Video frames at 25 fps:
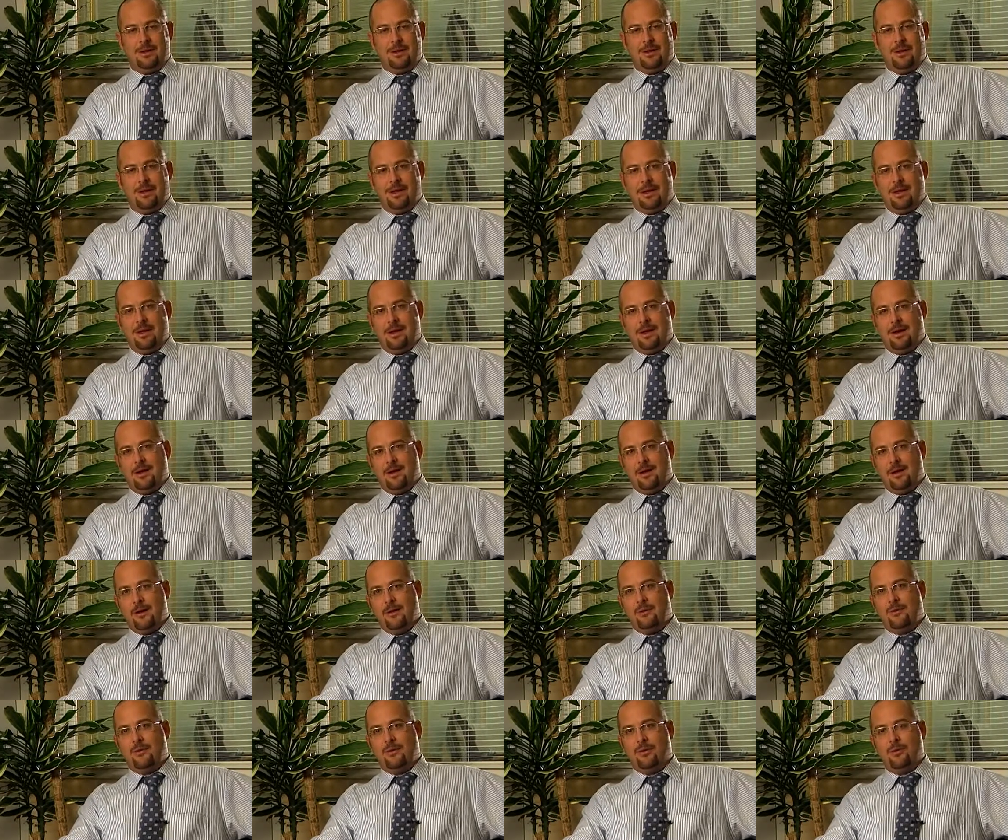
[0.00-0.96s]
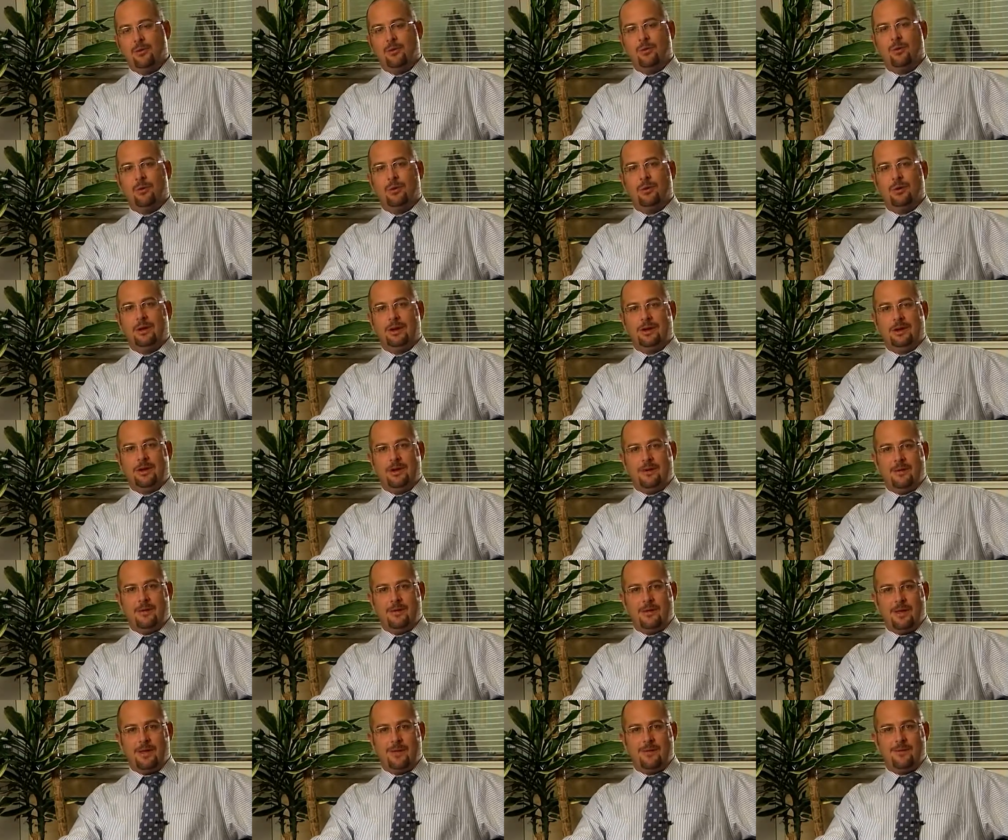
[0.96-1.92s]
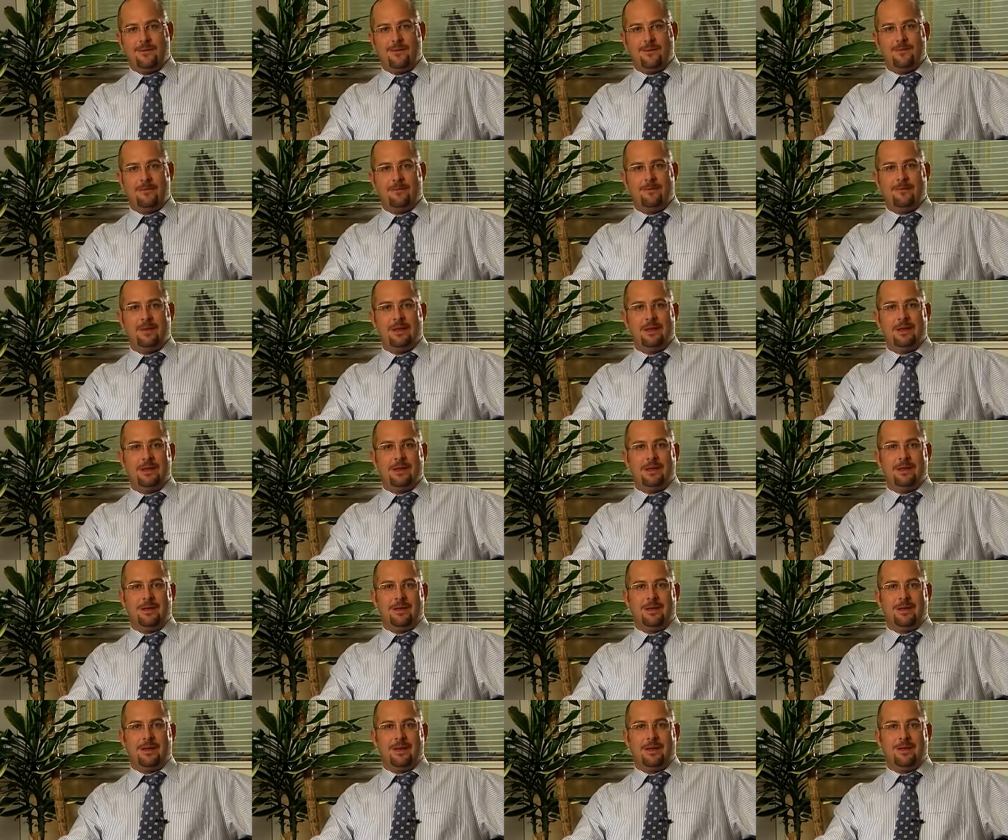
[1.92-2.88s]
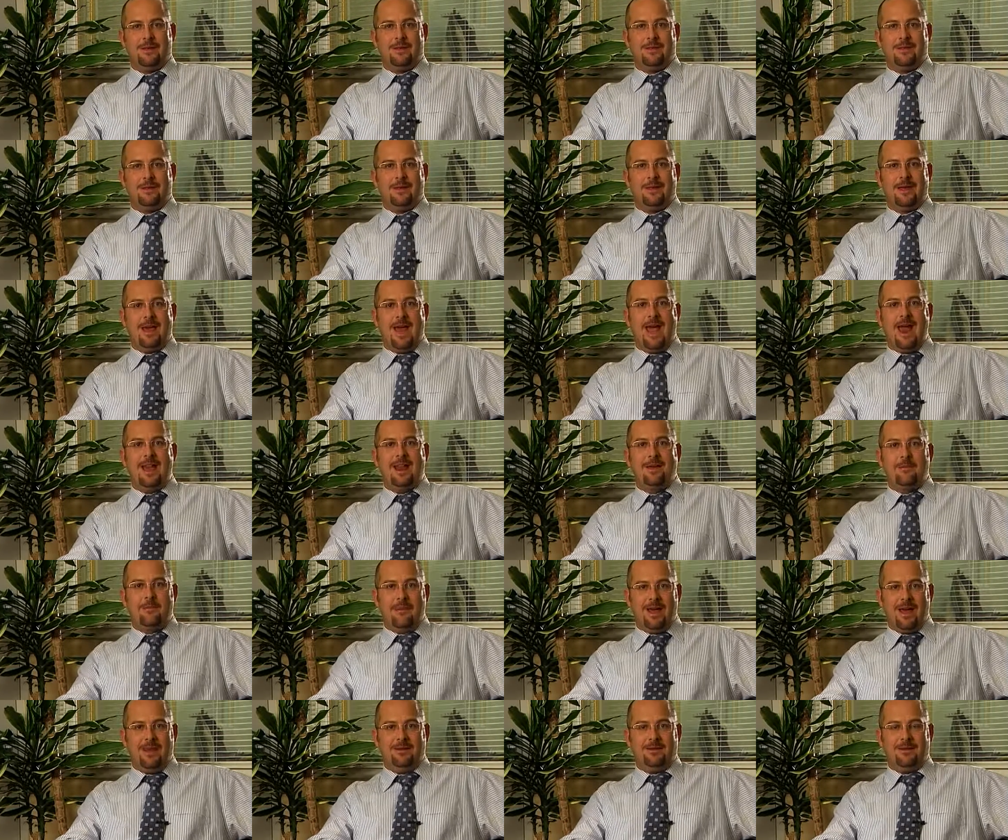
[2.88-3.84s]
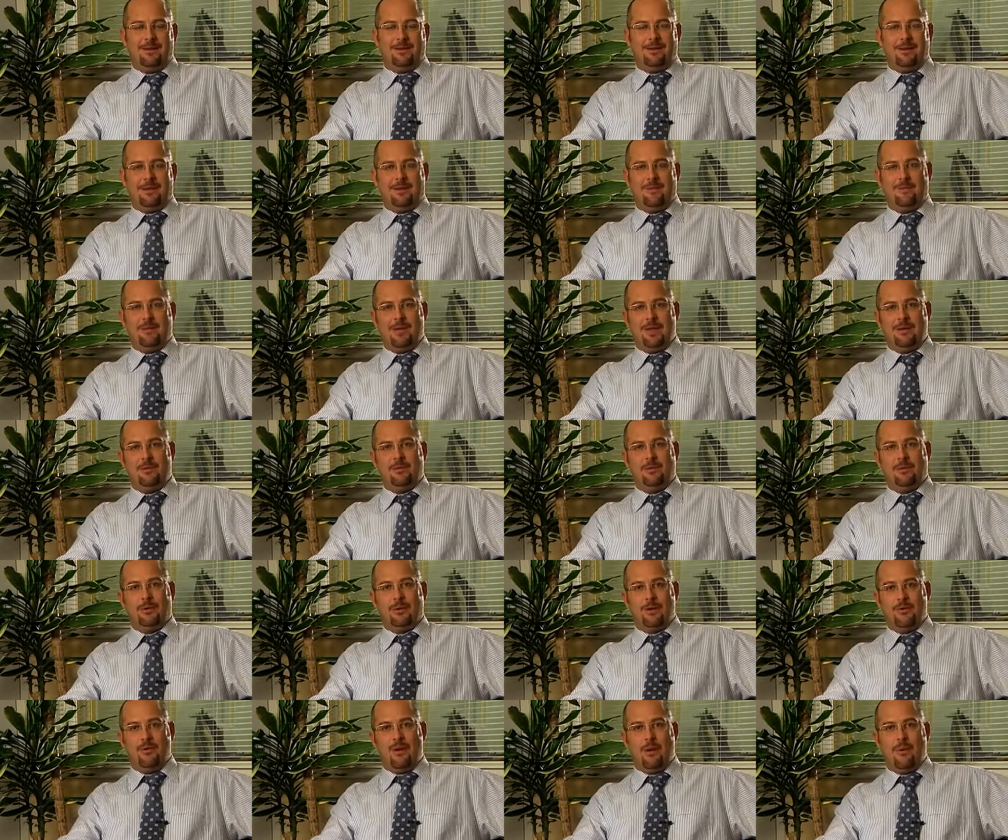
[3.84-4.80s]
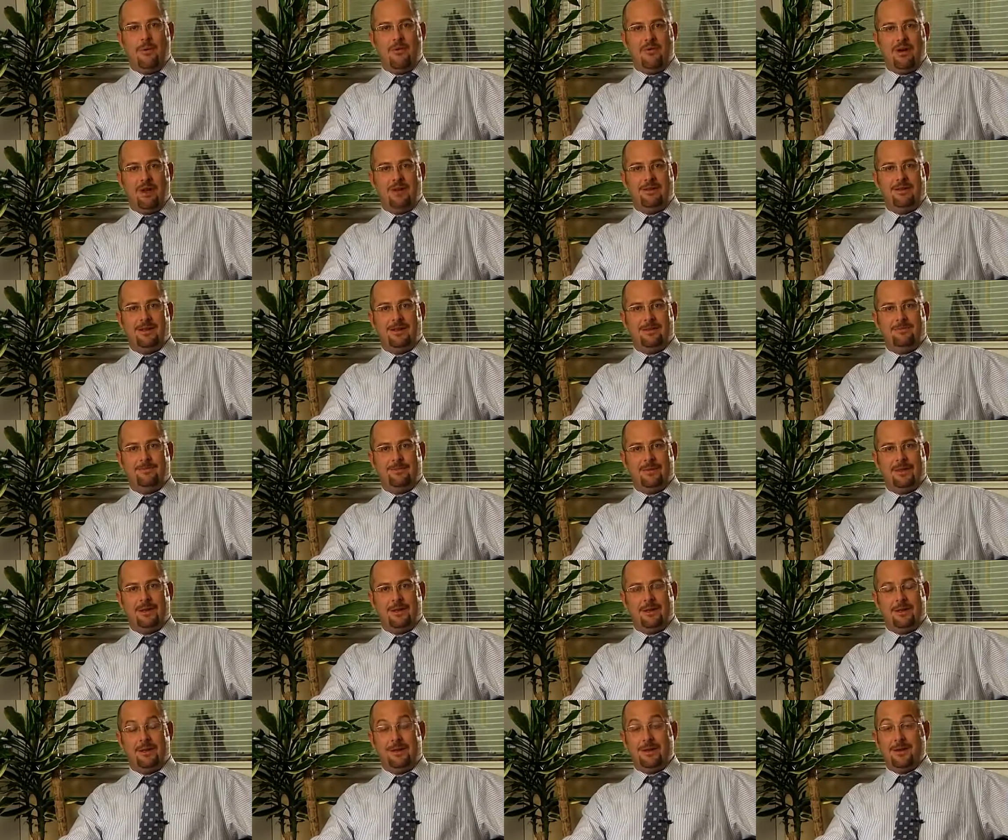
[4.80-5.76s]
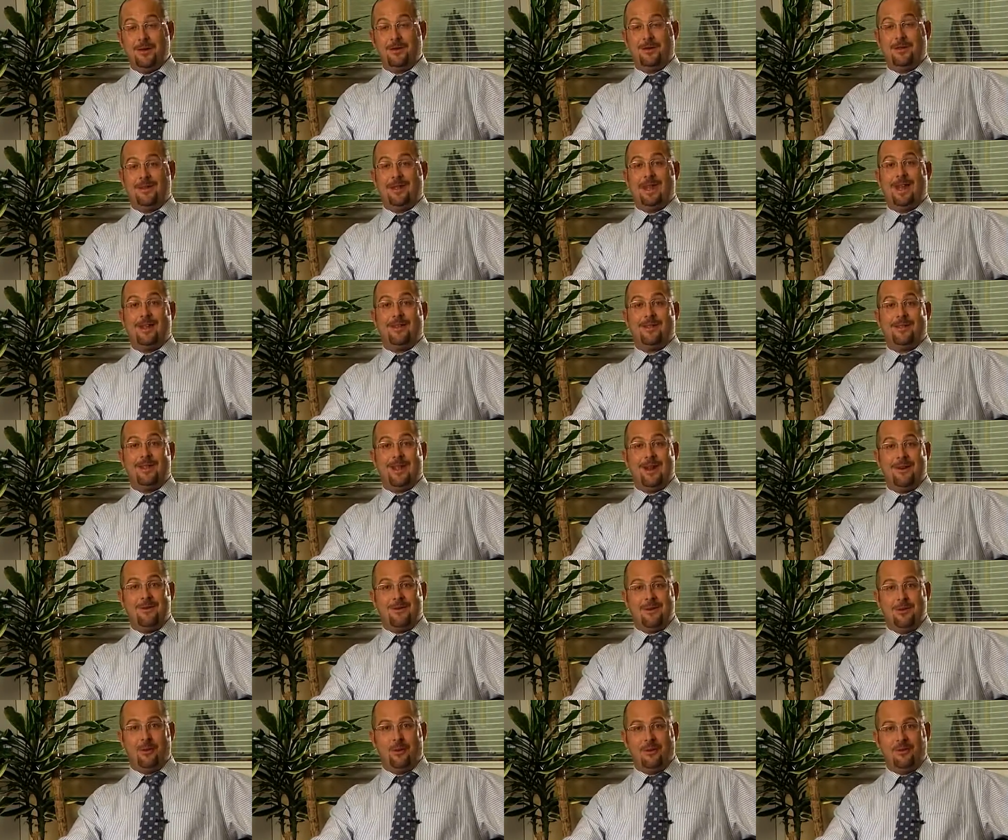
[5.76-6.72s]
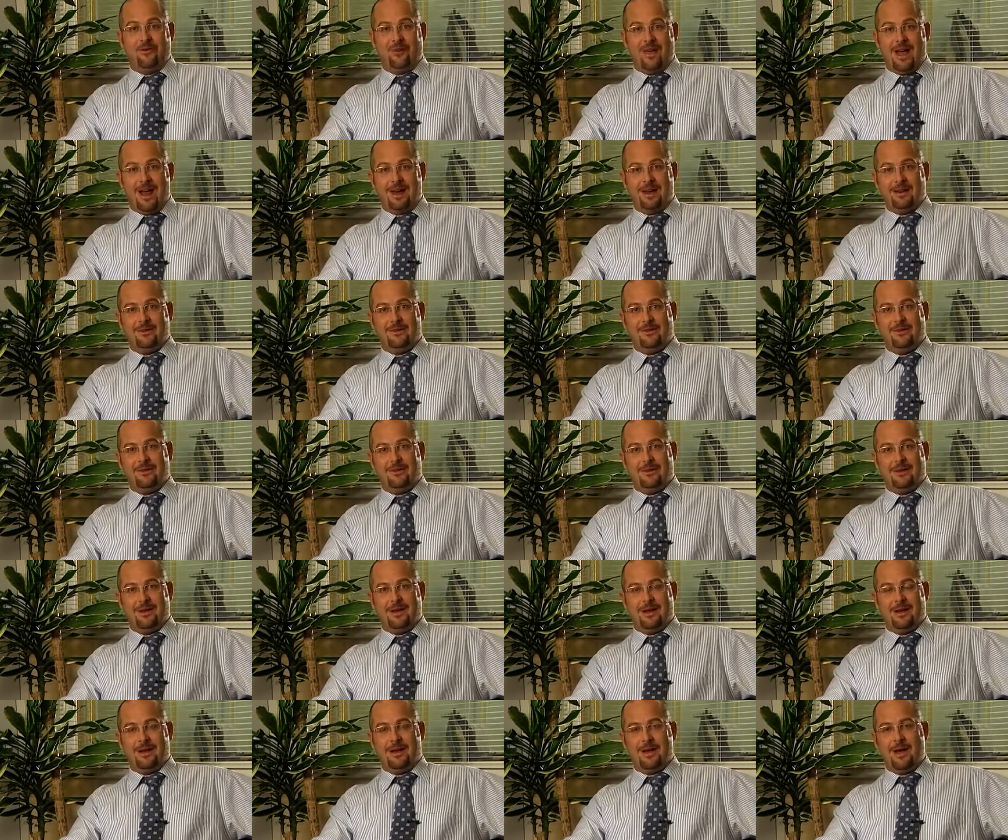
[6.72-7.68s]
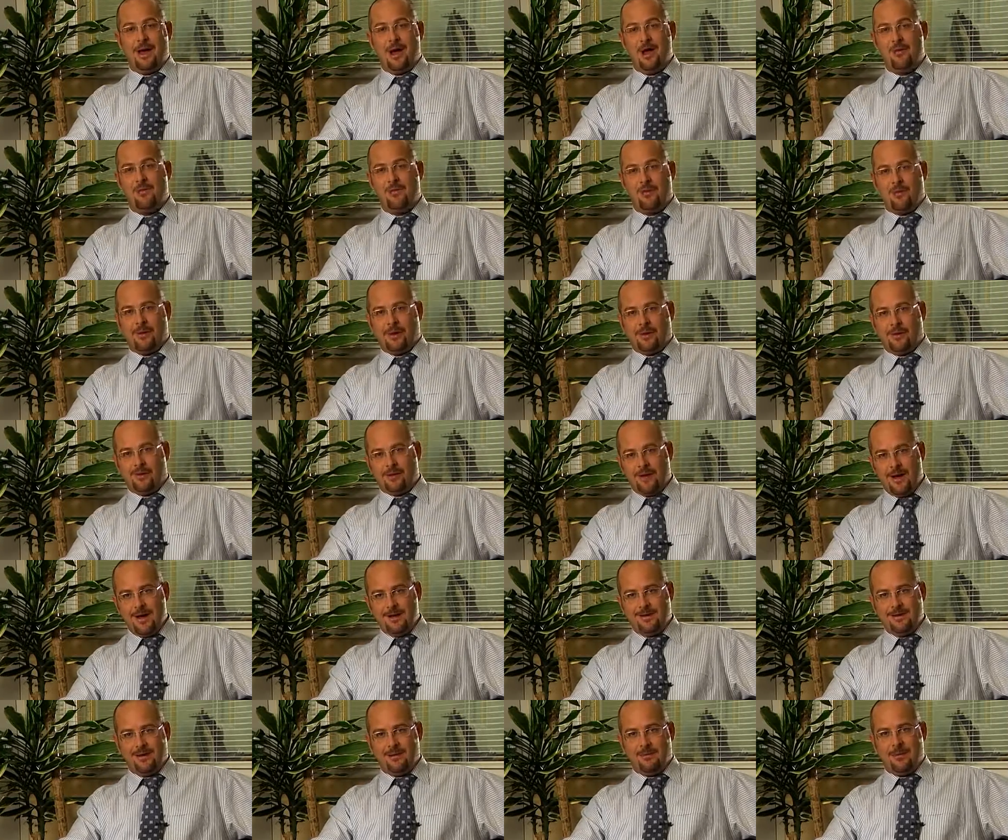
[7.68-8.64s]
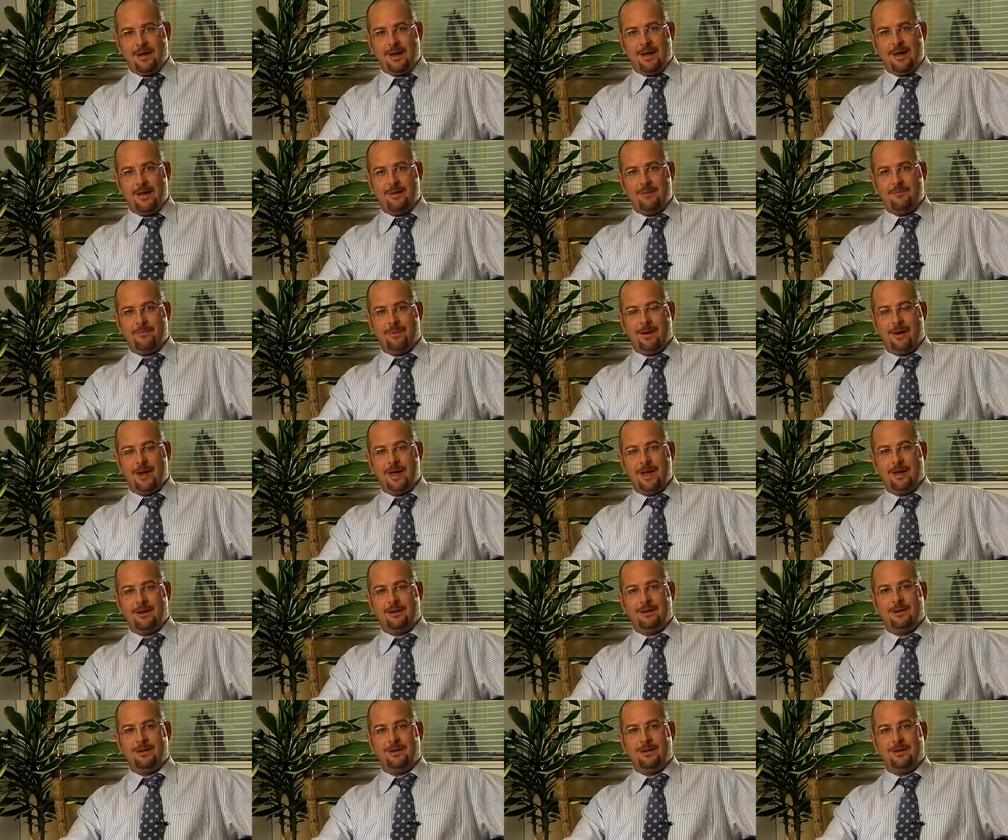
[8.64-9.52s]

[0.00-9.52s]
And no tool and no system is any better than the people who operate it. So that's now your challenge. I hope you're excited by it.